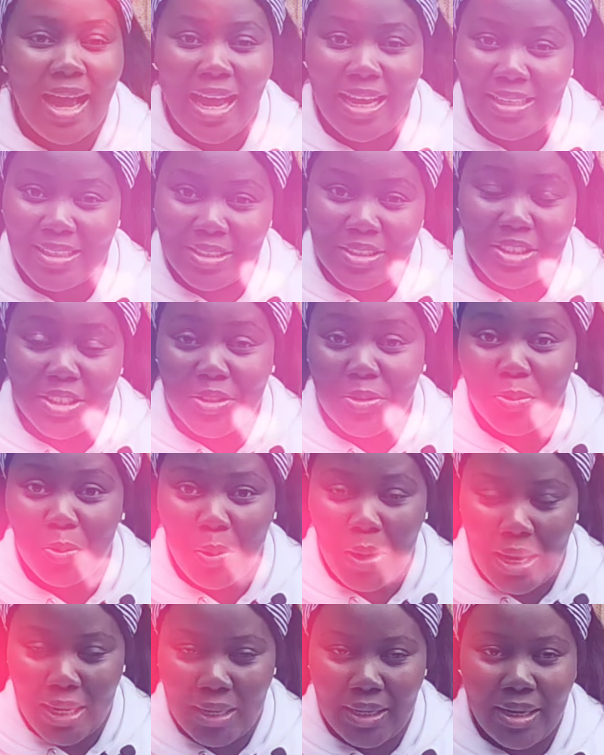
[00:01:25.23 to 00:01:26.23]
I need
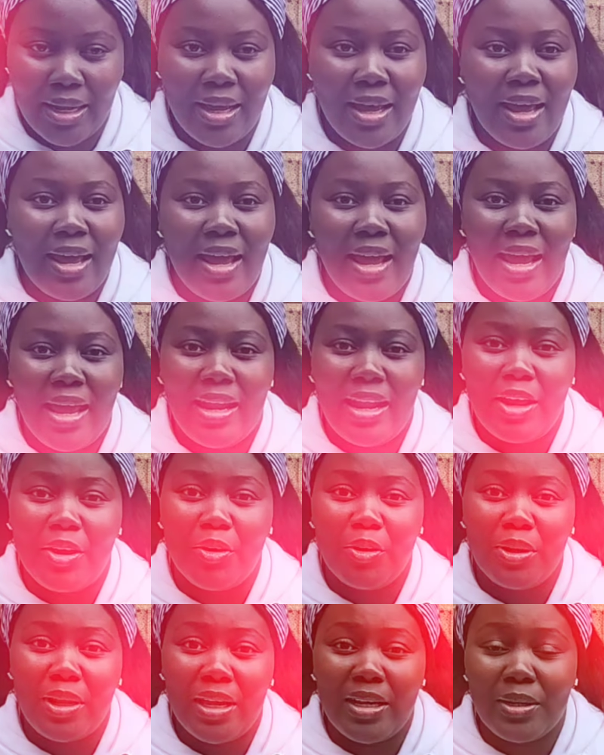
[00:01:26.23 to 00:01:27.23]
just one. And
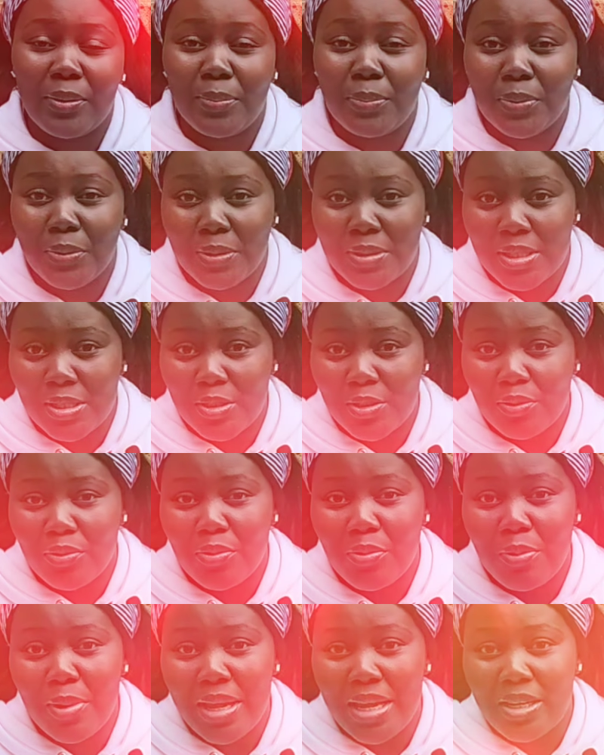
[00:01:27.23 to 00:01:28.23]
I know that in the process
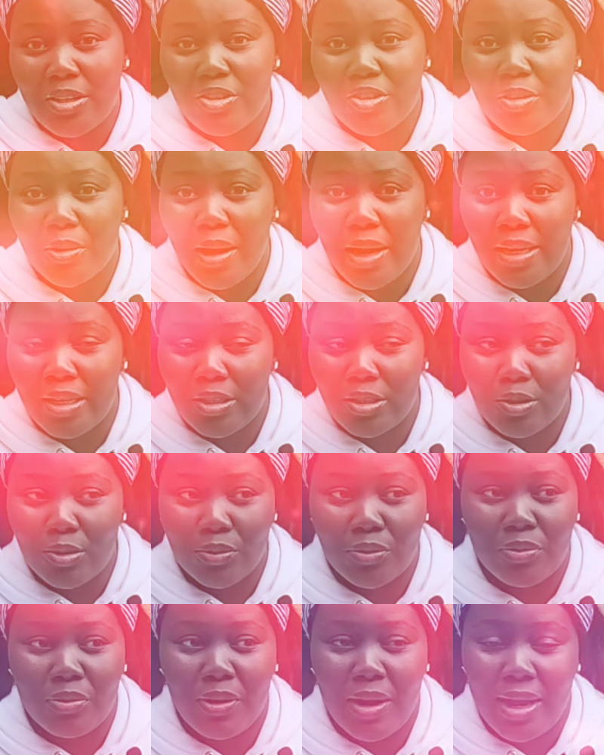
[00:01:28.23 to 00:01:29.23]
of we trying
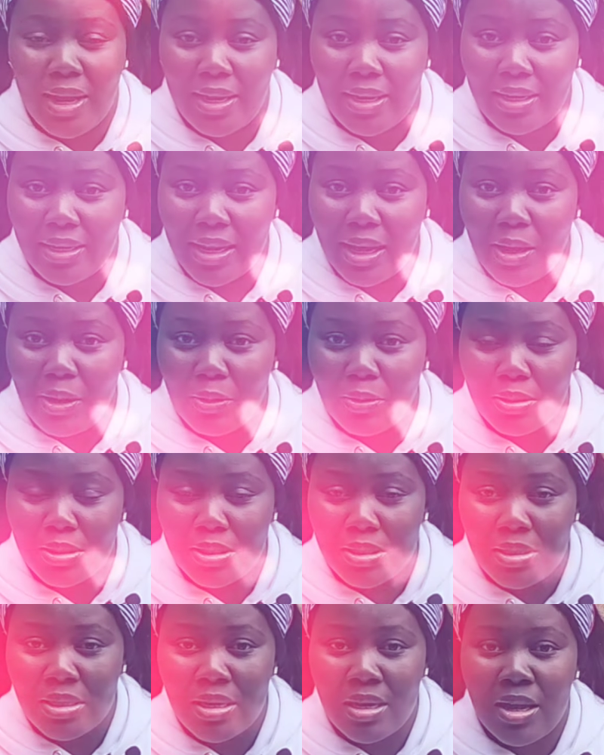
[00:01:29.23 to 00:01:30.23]
to find
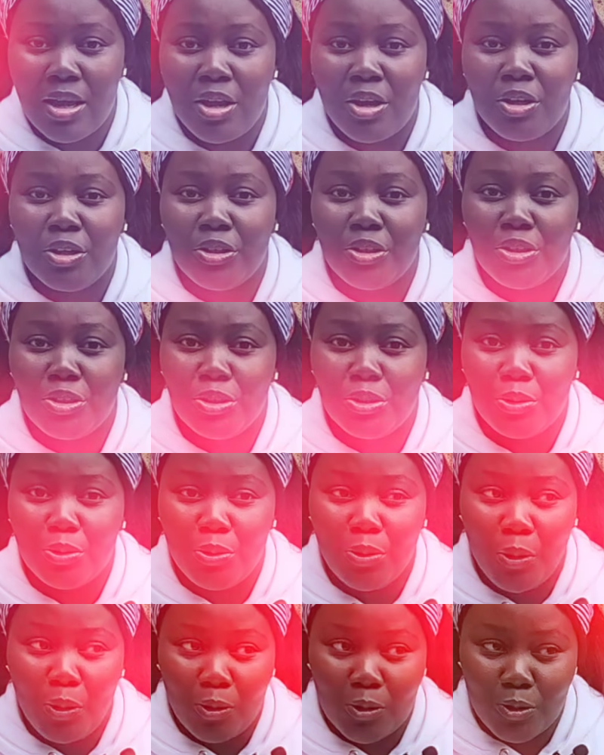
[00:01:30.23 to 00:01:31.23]
out, you
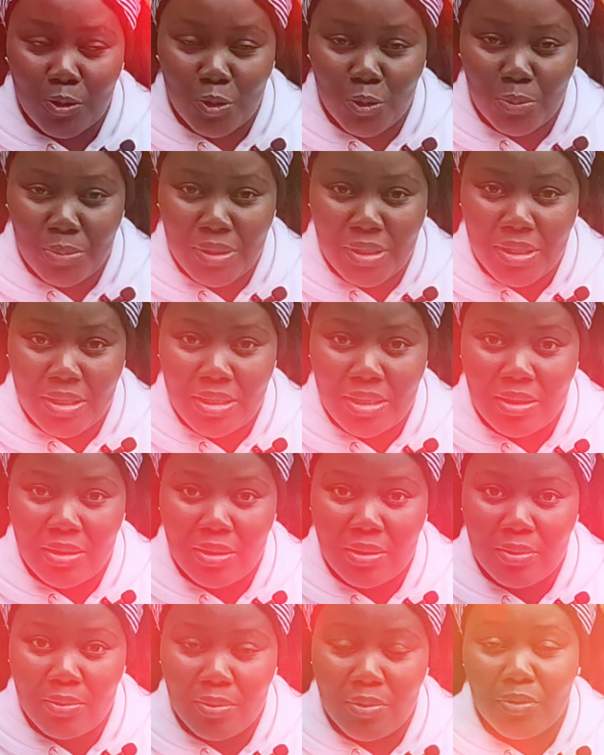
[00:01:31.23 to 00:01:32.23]
also
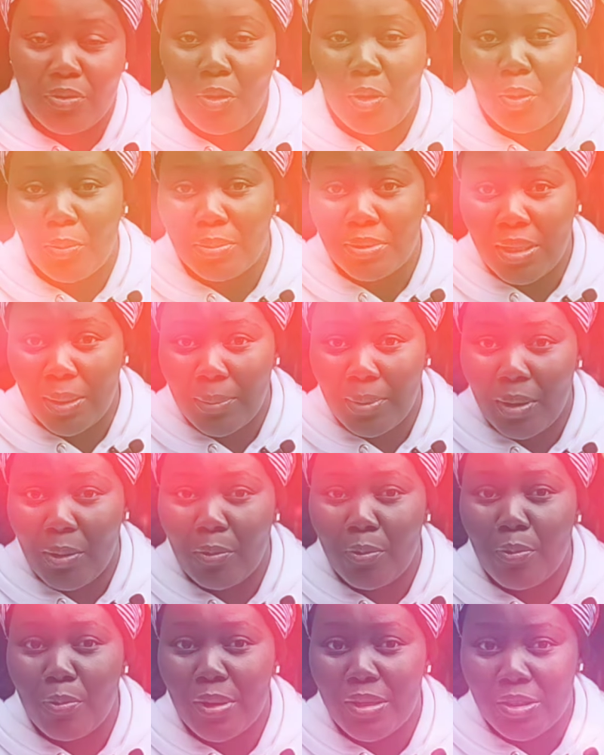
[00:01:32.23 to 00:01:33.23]
be informed
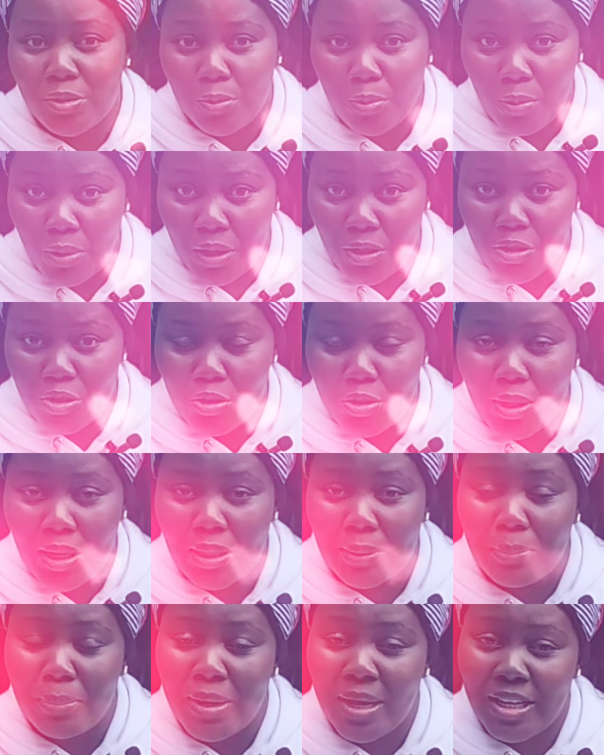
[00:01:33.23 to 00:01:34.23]
about which one you
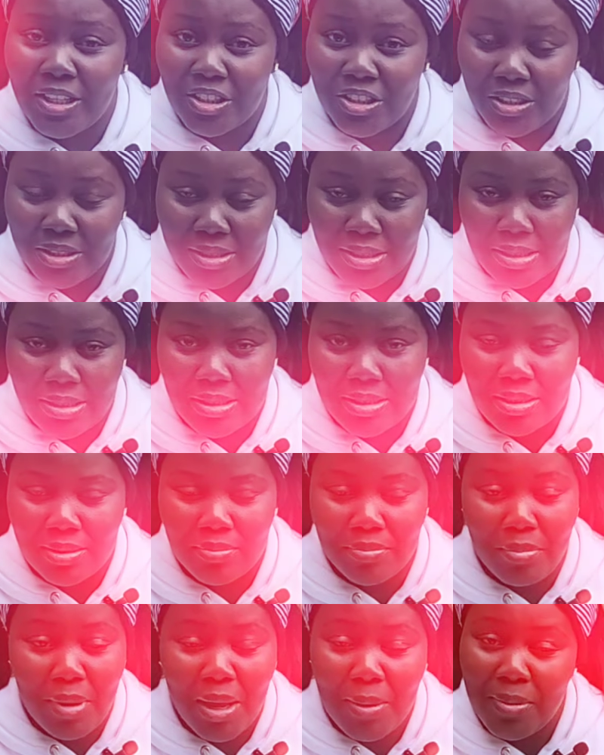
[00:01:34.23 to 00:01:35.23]
can purchase.
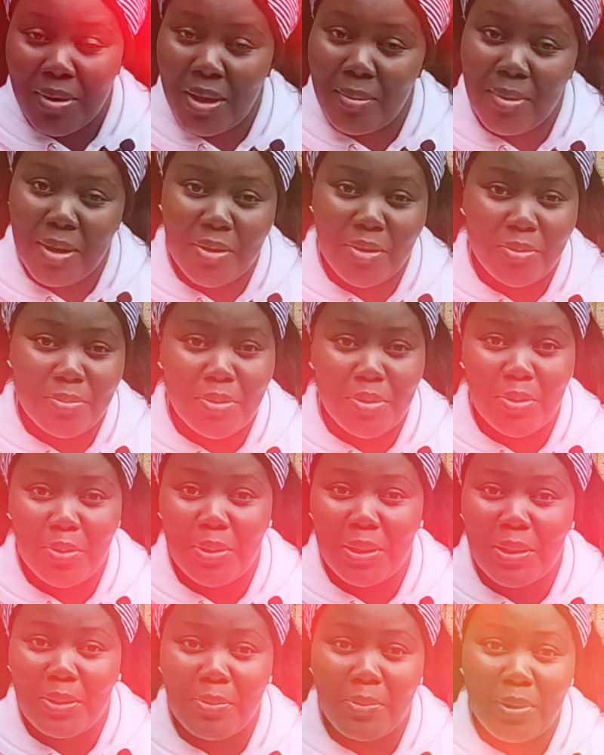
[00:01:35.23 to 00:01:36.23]
Maybe I might not be
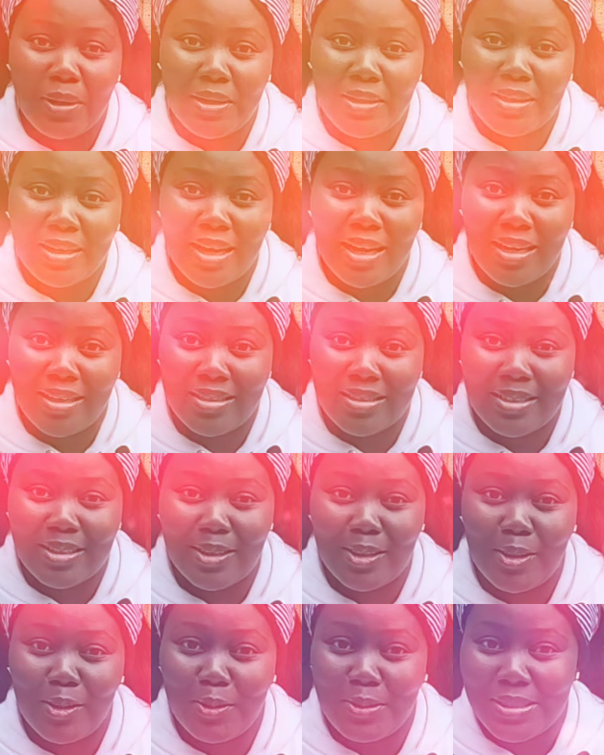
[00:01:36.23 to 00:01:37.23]
the only one that has
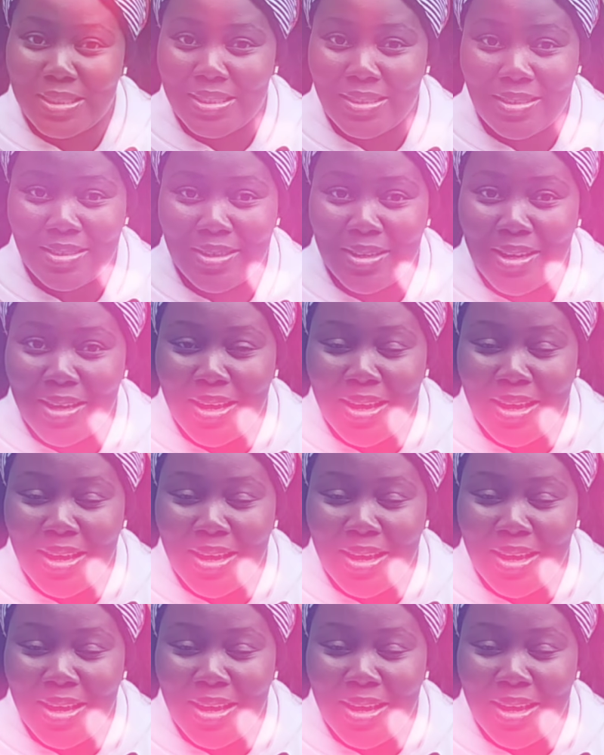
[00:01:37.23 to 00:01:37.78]
lost